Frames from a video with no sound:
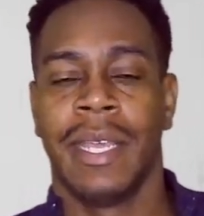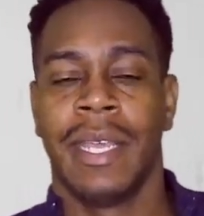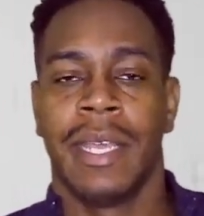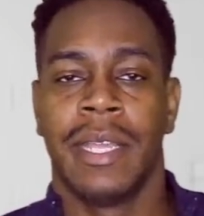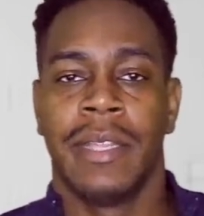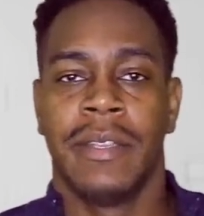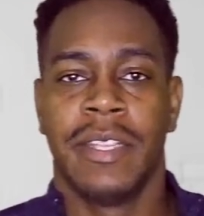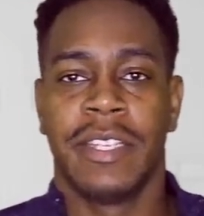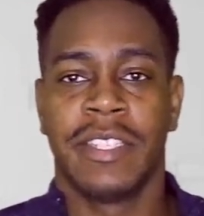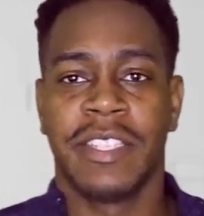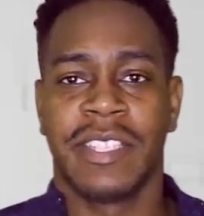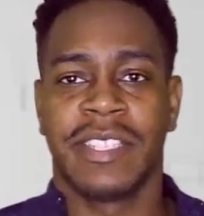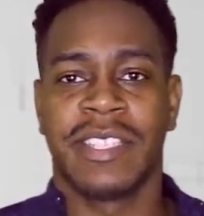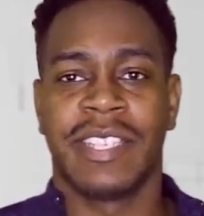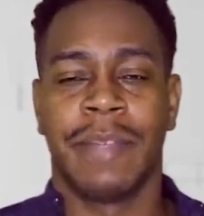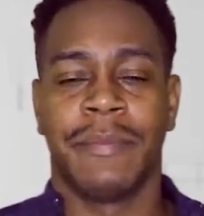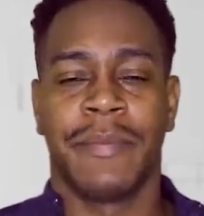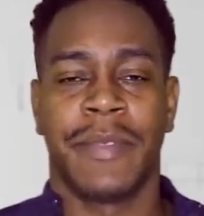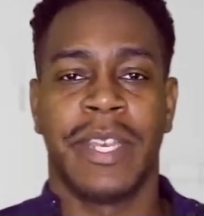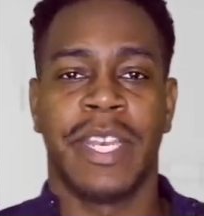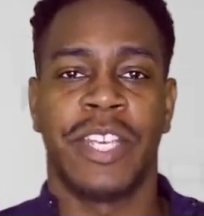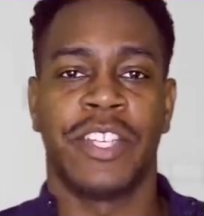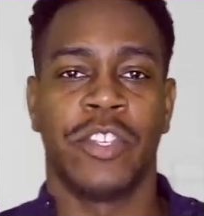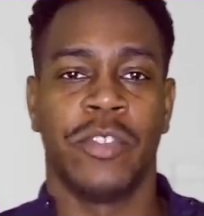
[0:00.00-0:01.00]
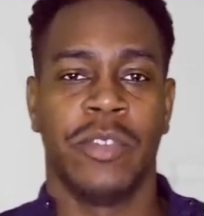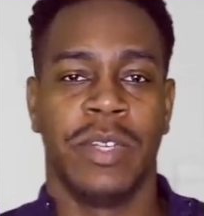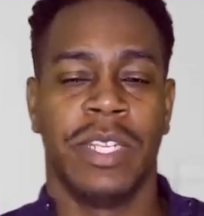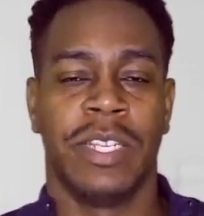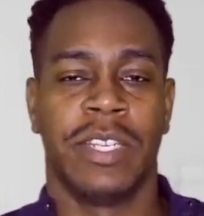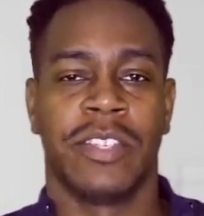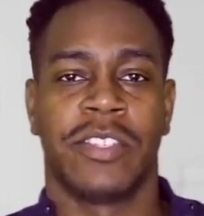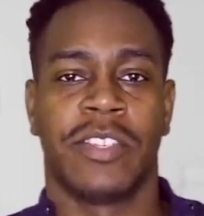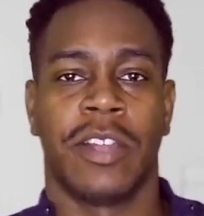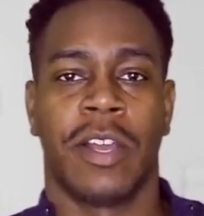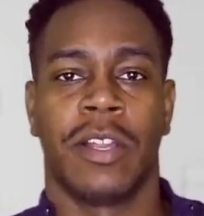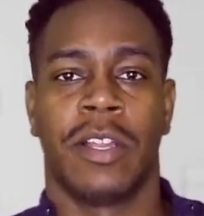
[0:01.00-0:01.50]
This is something that you need to
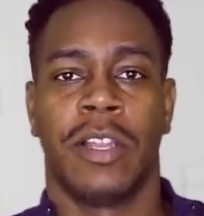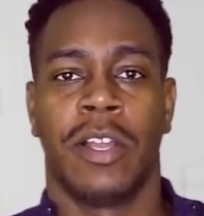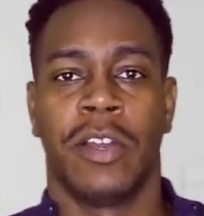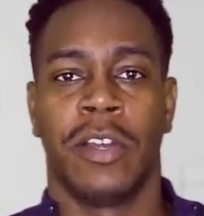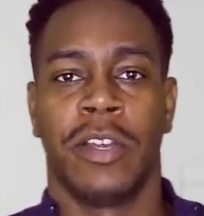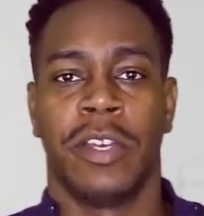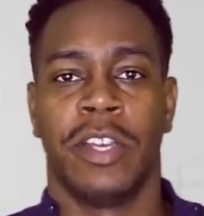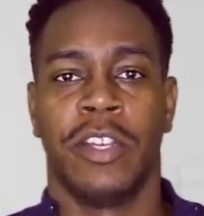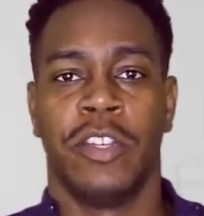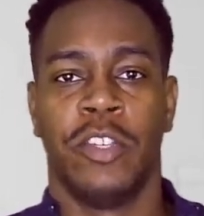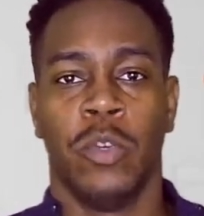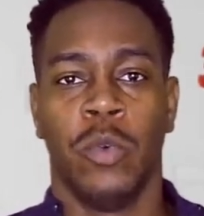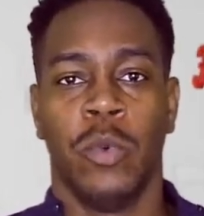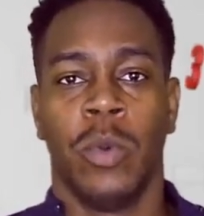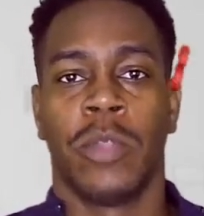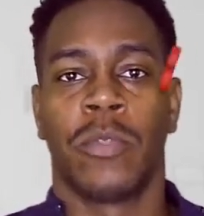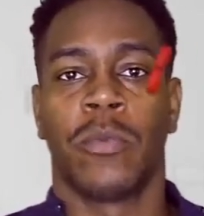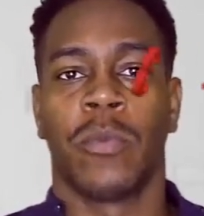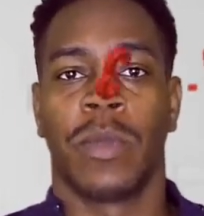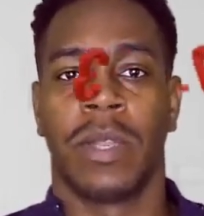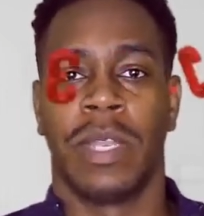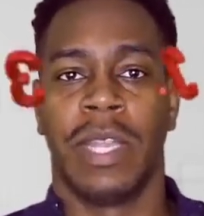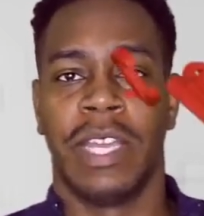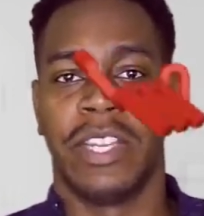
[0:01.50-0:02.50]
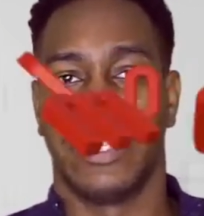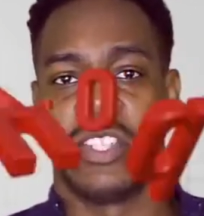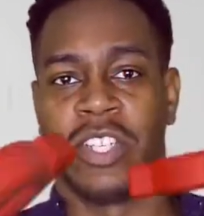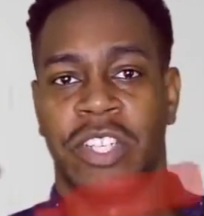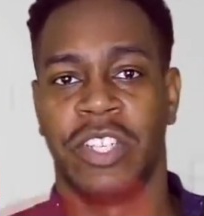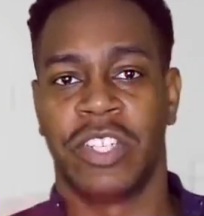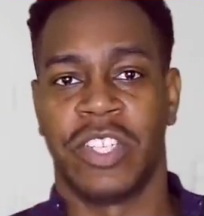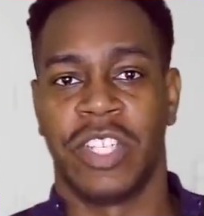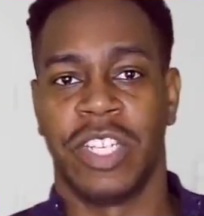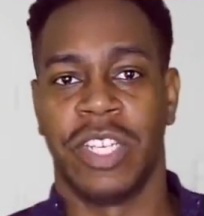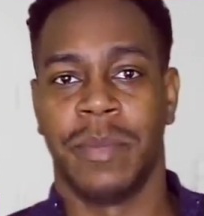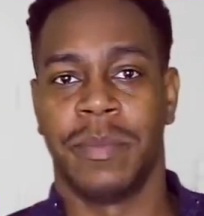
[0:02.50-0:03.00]
start learning to do with
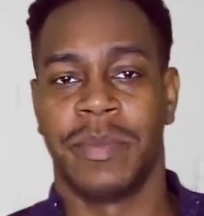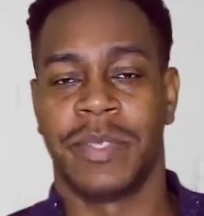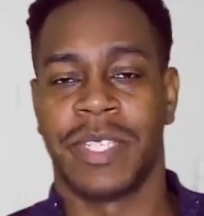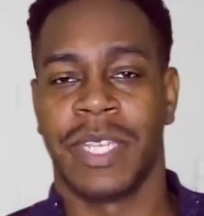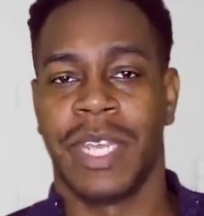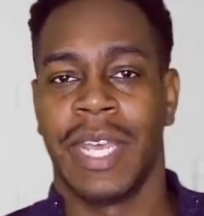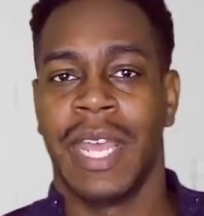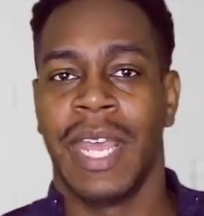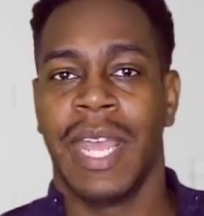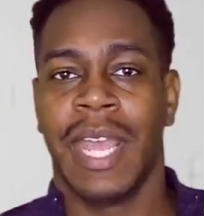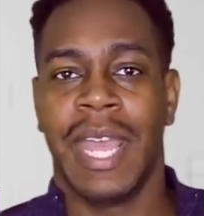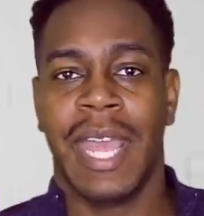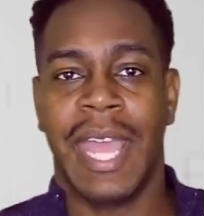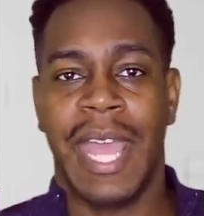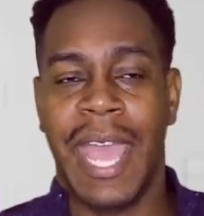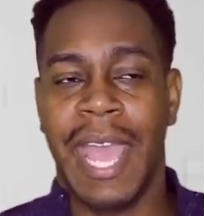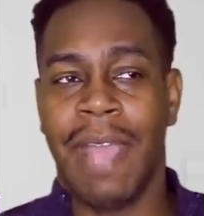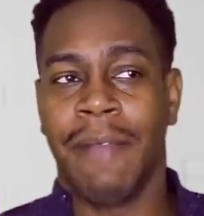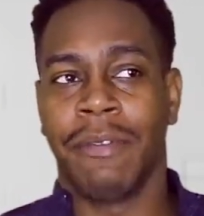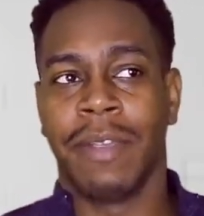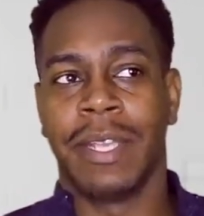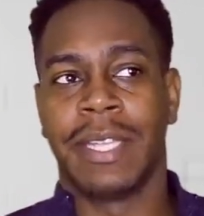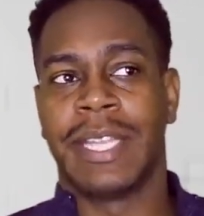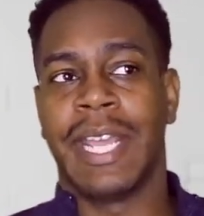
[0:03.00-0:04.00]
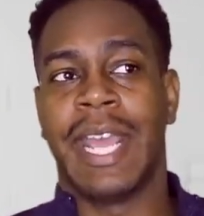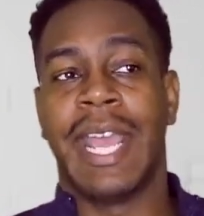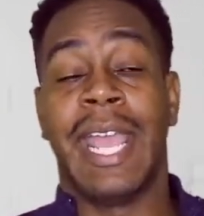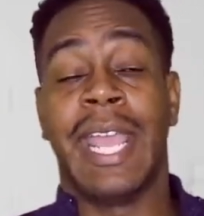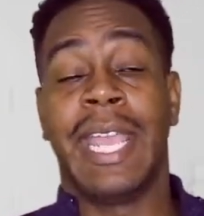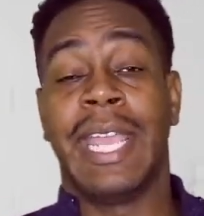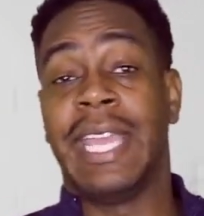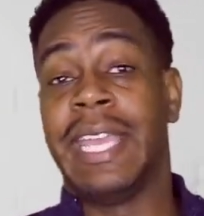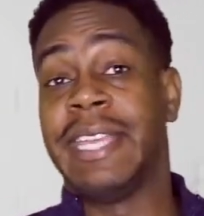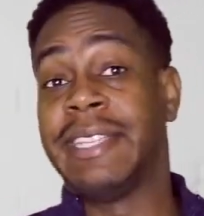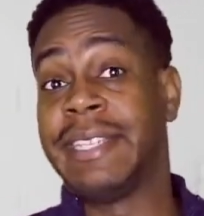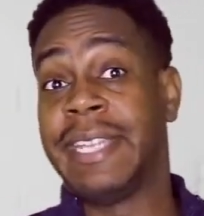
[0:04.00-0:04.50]
relationships. Everything
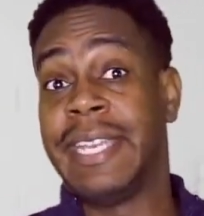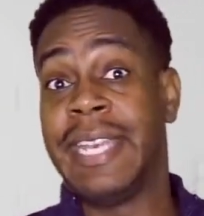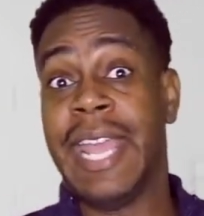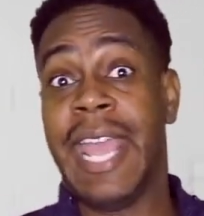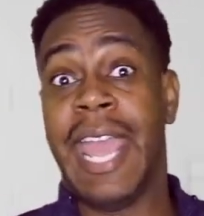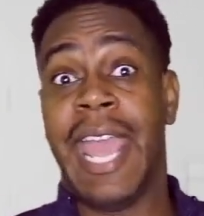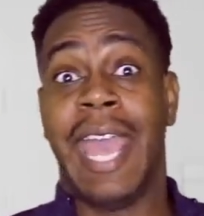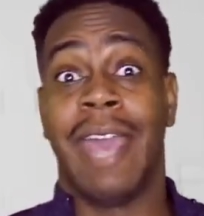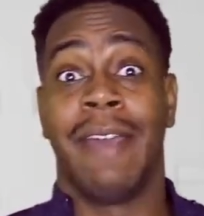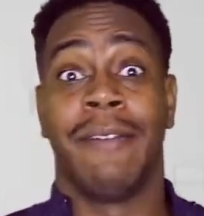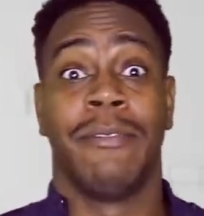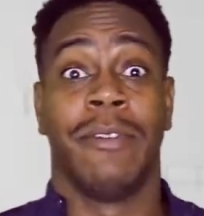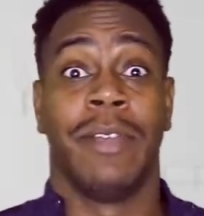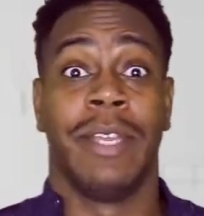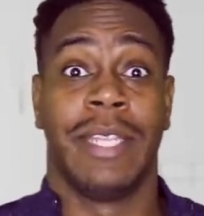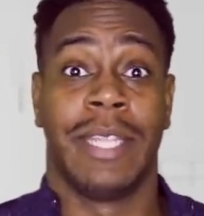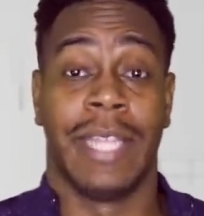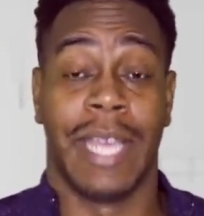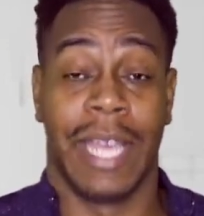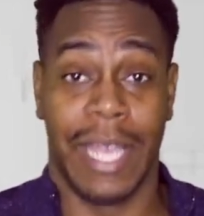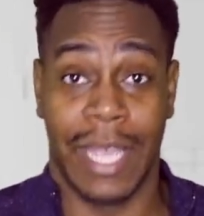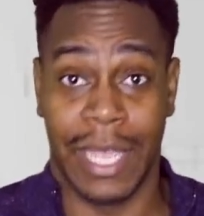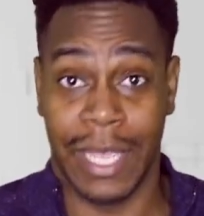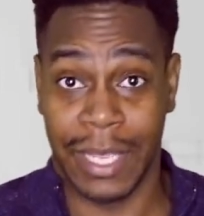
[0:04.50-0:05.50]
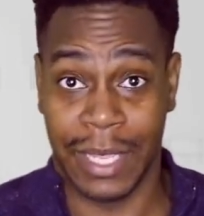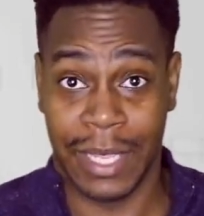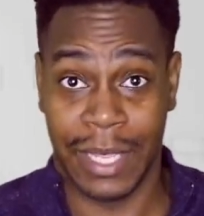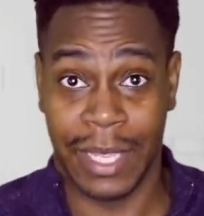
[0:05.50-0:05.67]
isn't everything.